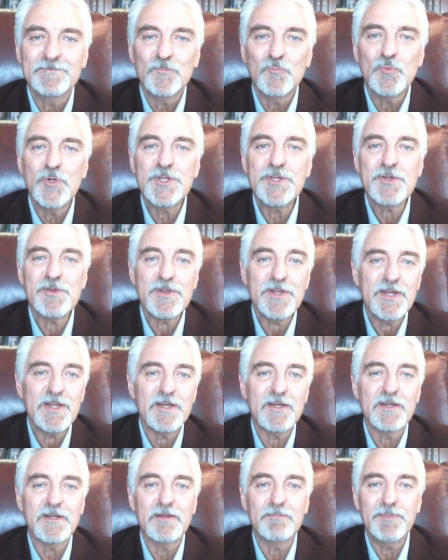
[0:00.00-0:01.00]
When you're in
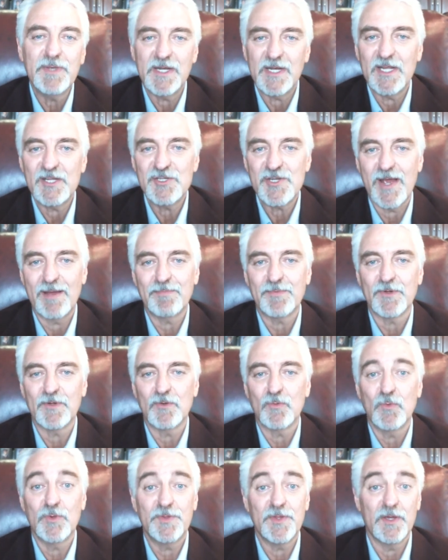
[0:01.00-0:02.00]
a BNI chapter
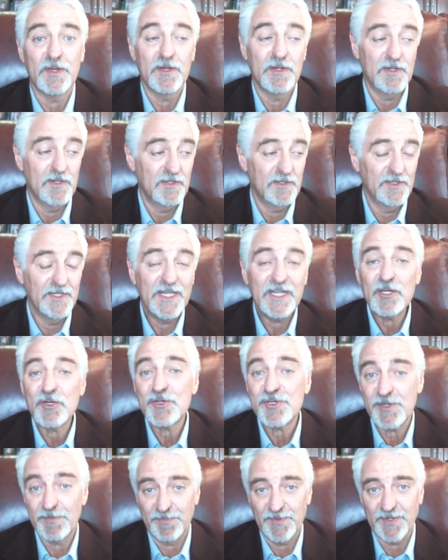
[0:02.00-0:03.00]
with a
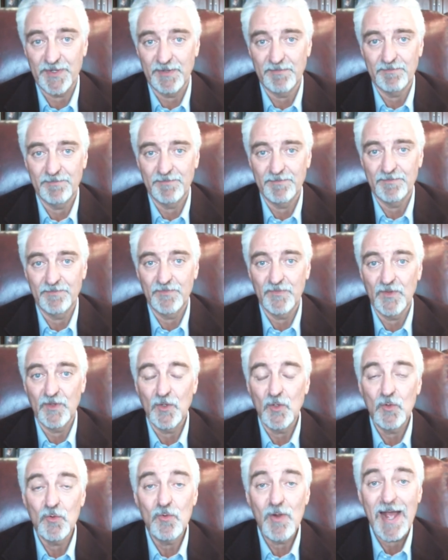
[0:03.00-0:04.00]
leadership team
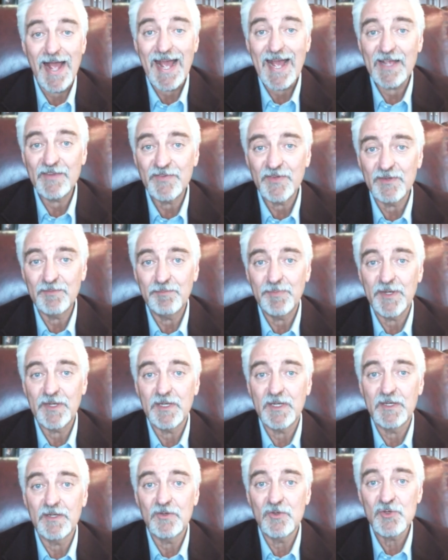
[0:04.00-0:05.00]
who hasn't
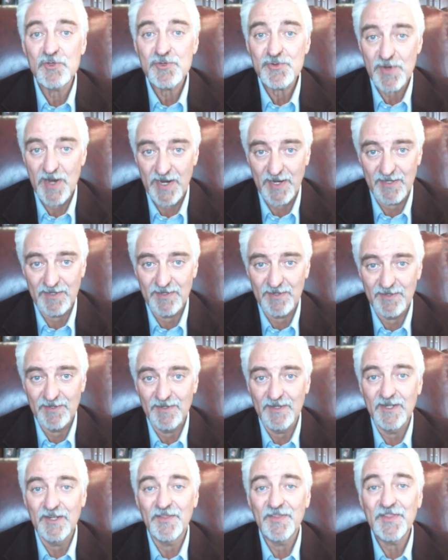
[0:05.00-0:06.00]
been trained,
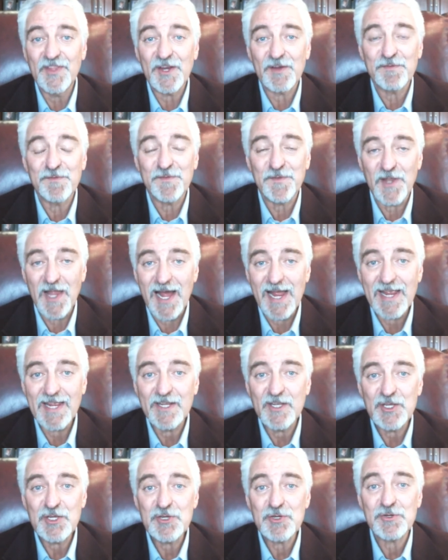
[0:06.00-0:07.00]
they're
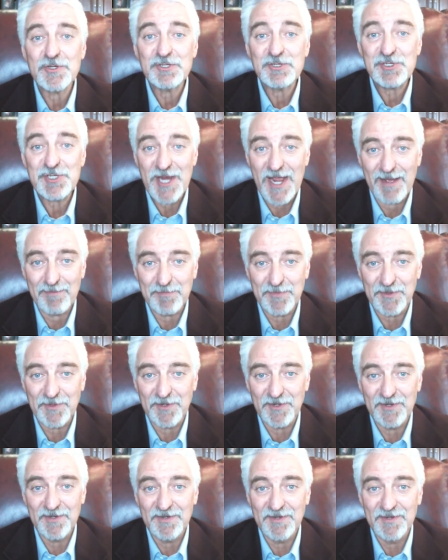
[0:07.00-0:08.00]
flying your chapter
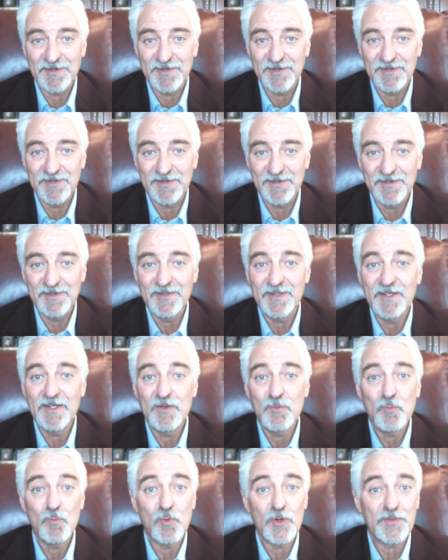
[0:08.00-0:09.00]

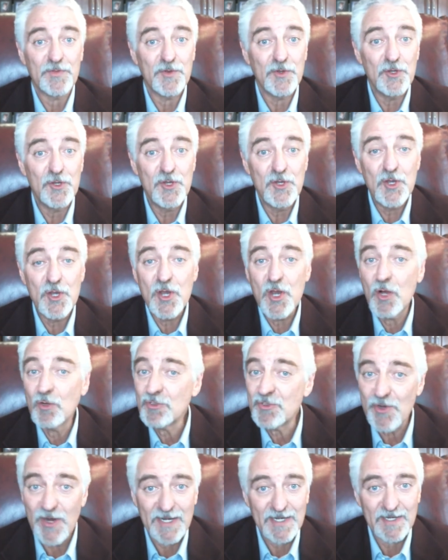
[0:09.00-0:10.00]
with no
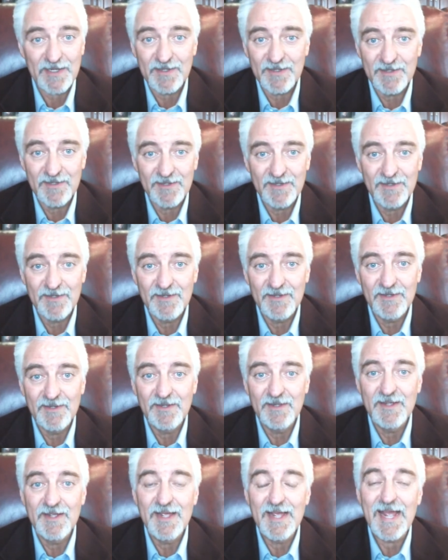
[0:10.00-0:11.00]
training.
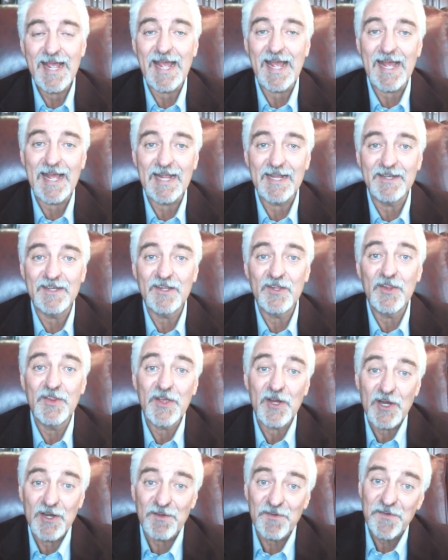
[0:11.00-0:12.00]
And
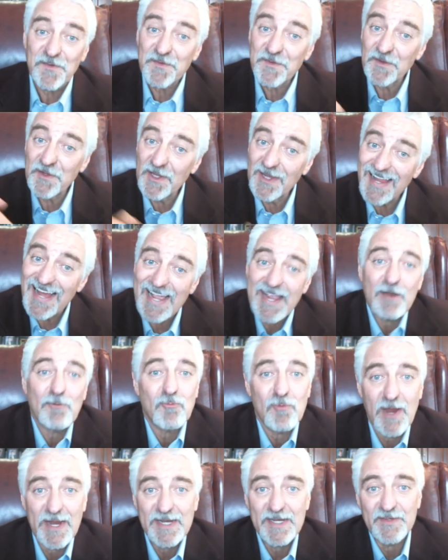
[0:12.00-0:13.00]
they're going to fly it
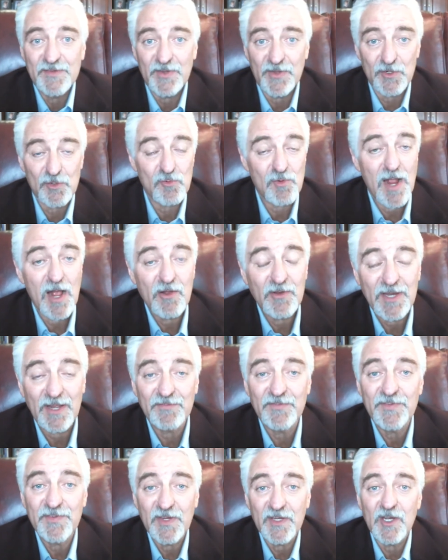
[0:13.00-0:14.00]
right into the ground. I've
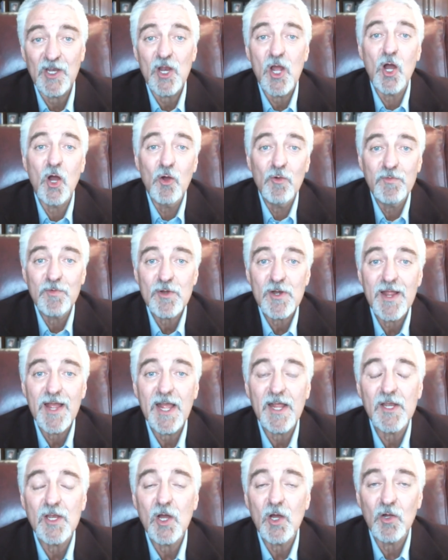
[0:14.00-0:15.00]
seen it over
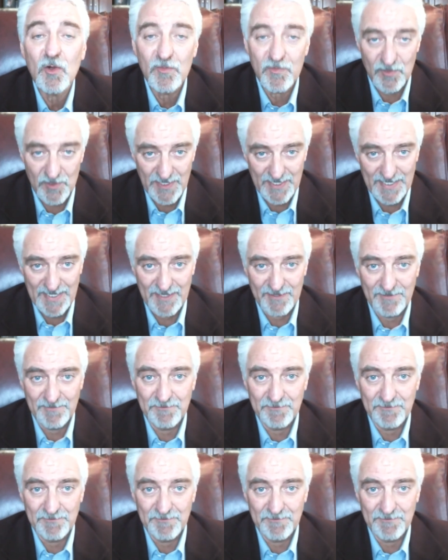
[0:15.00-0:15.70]
and over again.